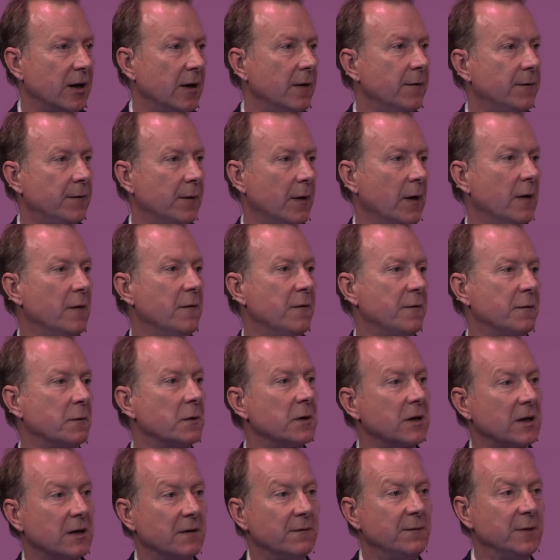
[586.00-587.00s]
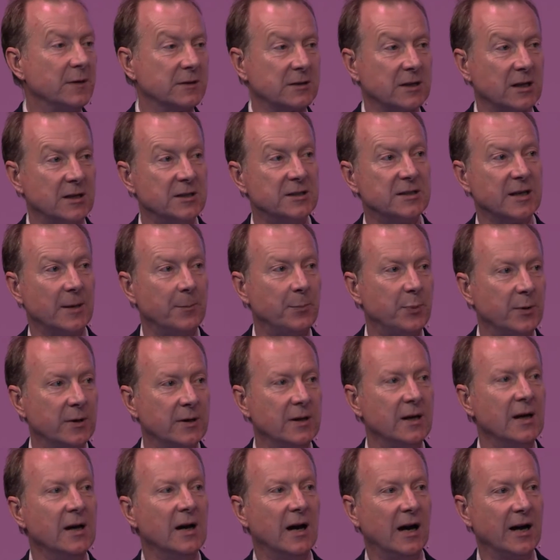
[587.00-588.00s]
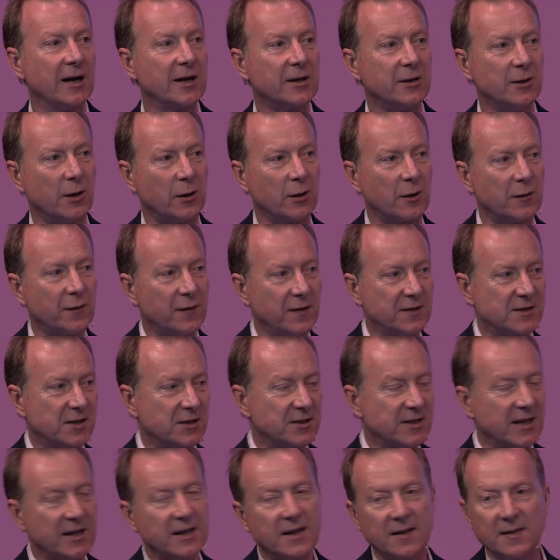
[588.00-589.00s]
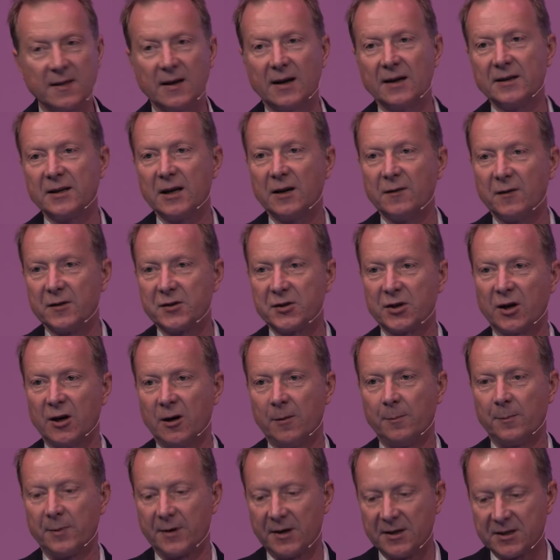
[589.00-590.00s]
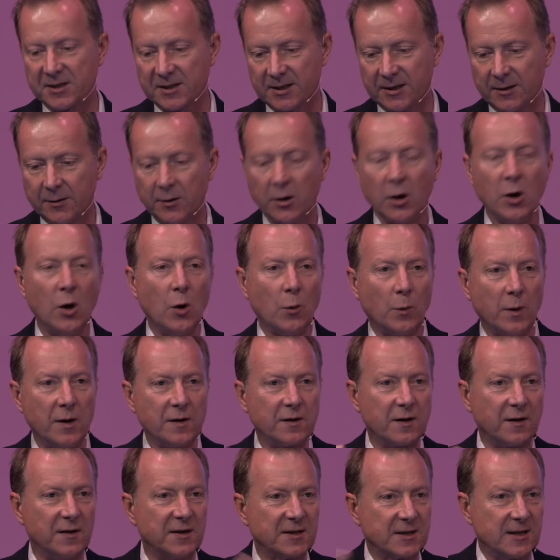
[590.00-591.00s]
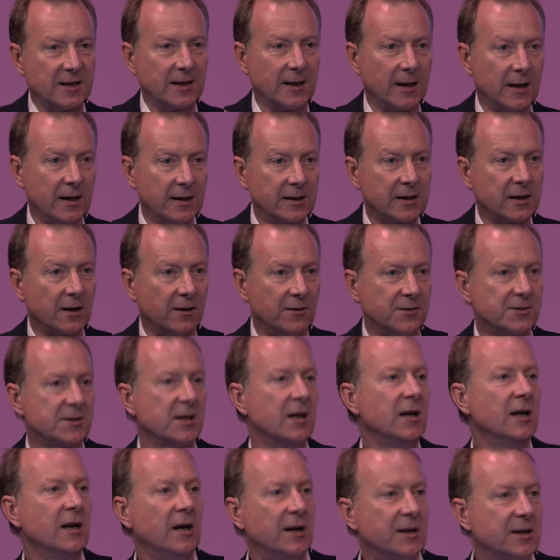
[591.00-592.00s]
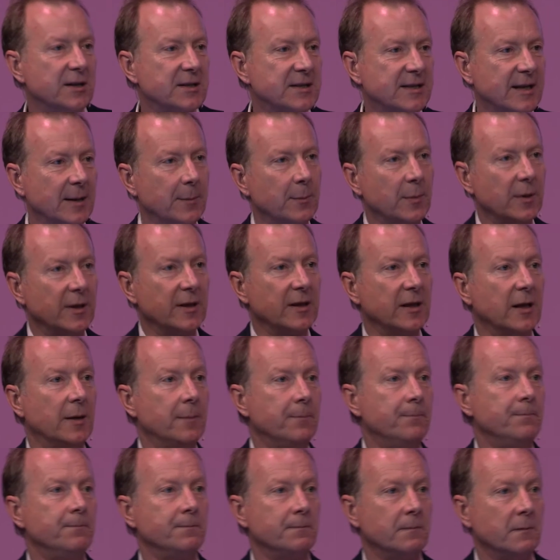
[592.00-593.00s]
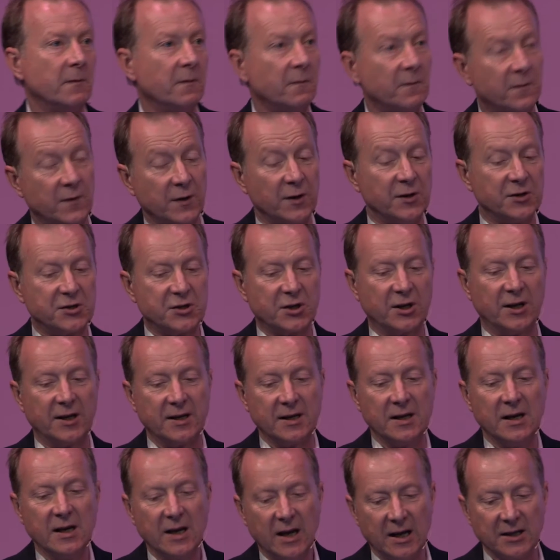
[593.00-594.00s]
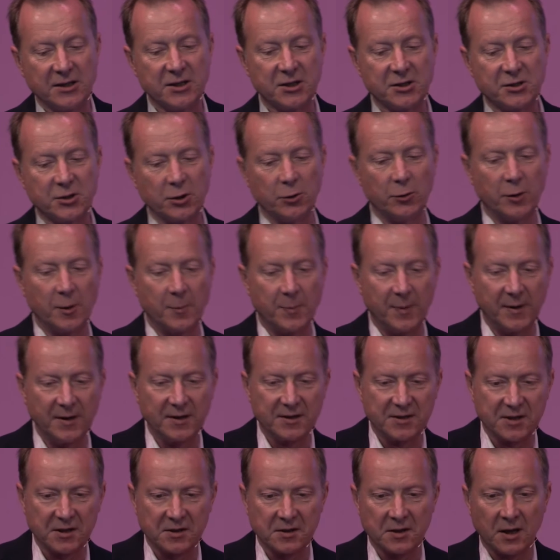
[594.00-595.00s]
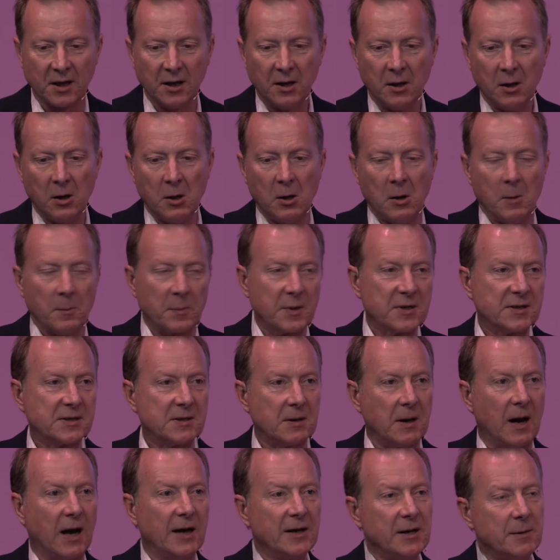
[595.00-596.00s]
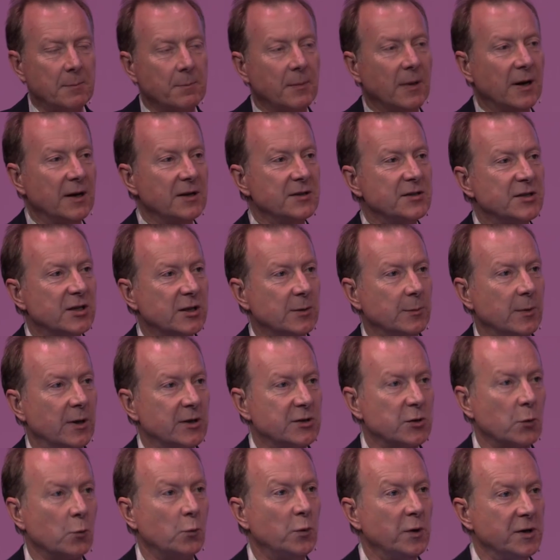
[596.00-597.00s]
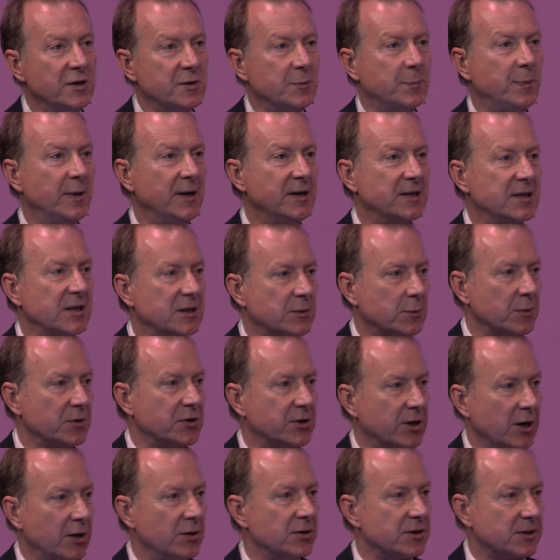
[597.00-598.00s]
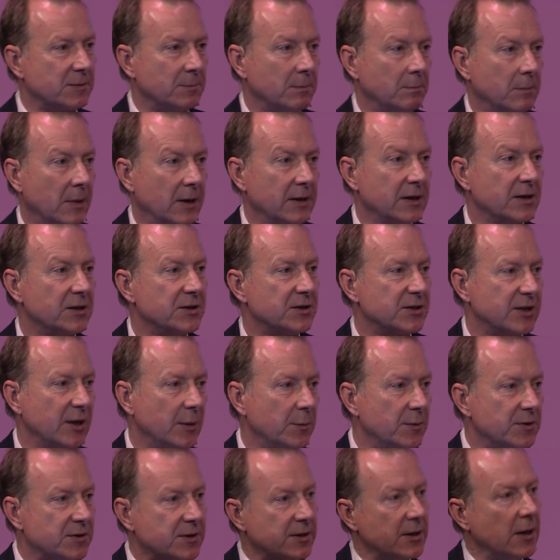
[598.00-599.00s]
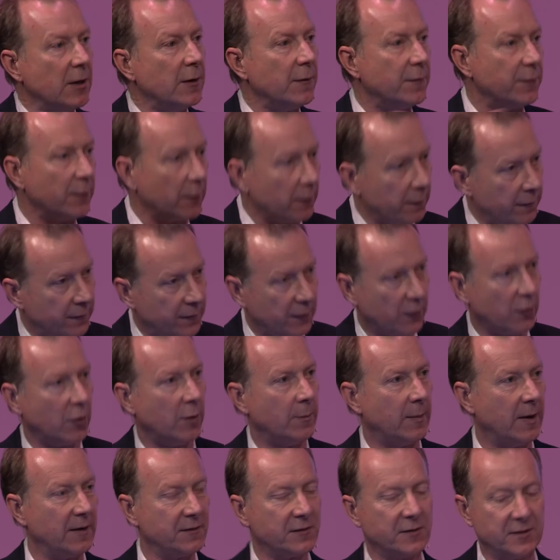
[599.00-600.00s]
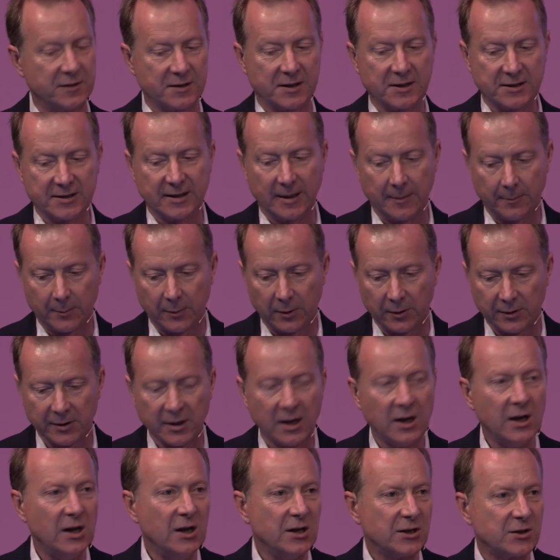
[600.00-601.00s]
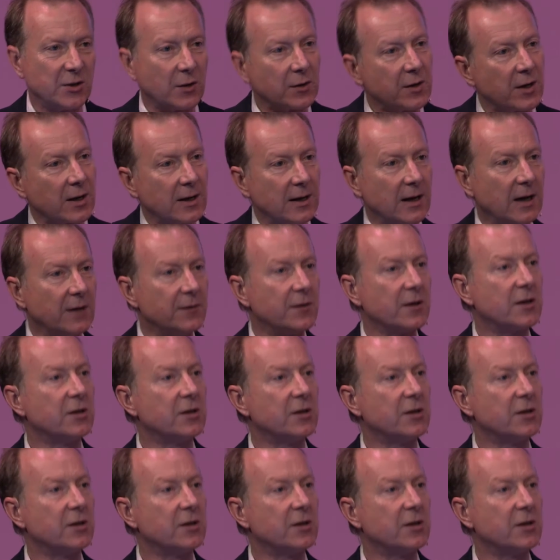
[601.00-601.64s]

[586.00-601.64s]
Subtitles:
of contemporary iconography. So taking the idea of a charm bracelet, where you've got these little icons, and assembling them virtually into jewelry pieces. Because I didn't mind too much which pieces were chosen. My concern was the overall form after it's assembled. So I could allow the